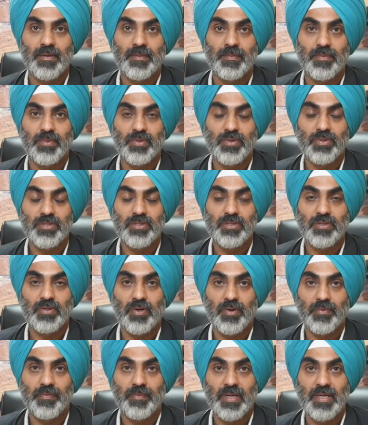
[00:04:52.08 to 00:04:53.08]
most
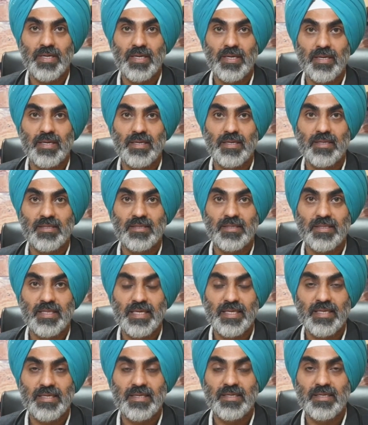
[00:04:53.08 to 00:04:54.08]
common
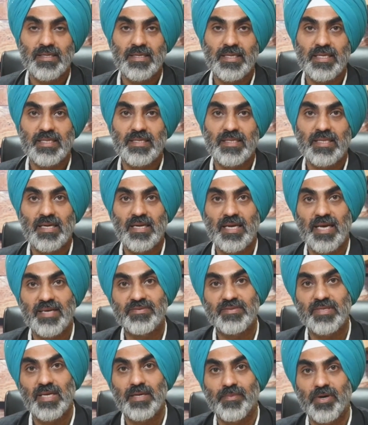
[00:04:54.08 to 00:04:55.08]
thing in the
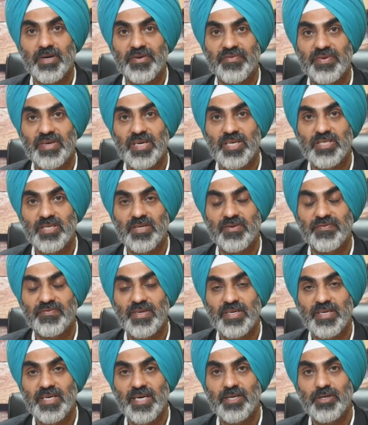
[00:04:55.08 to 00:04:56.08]
lifestyle modification
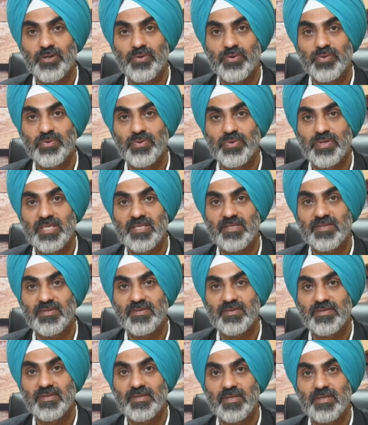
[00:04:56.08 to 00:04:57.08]
we can do is
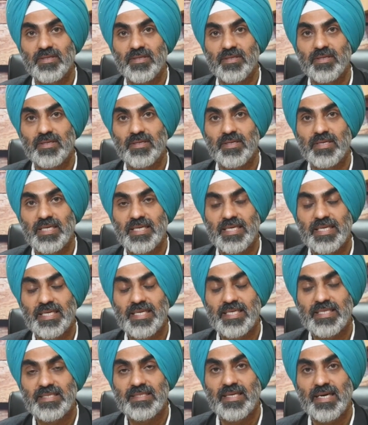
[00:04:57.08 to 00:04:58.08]

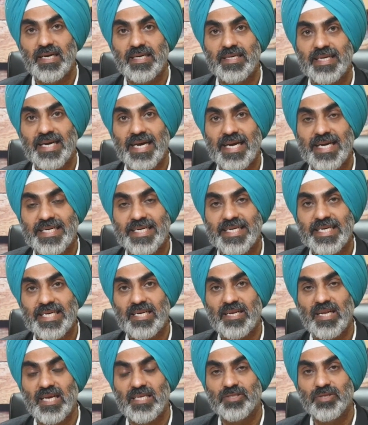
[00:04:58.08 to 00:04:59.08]
decrease the dietary
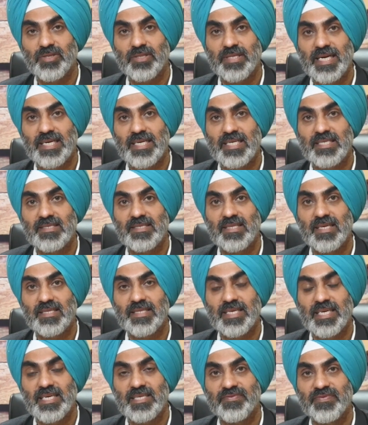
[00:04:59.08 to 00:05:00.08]
cholesterol, that is the
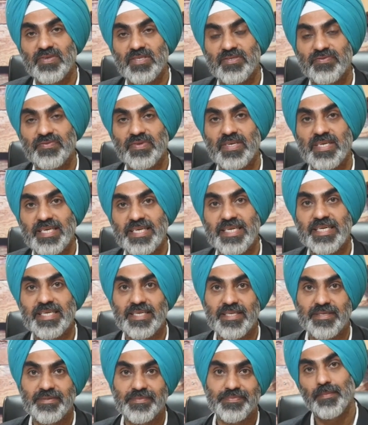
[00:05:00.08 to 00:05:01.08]
things which we
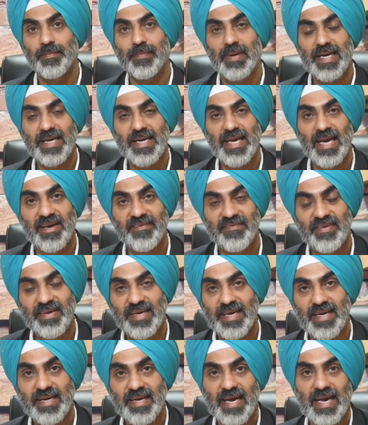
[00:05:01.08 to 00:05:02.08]
eat. By having
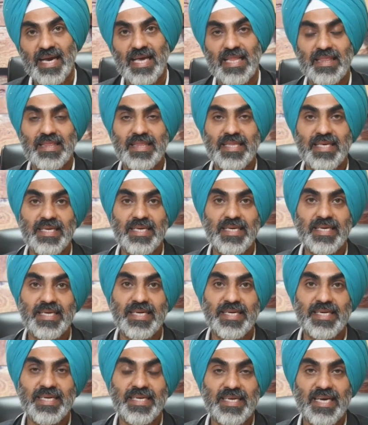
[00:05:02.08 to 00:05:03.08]
an healthy
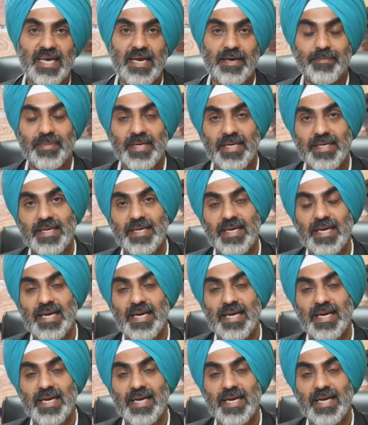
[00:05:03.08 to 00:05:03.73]
eating habit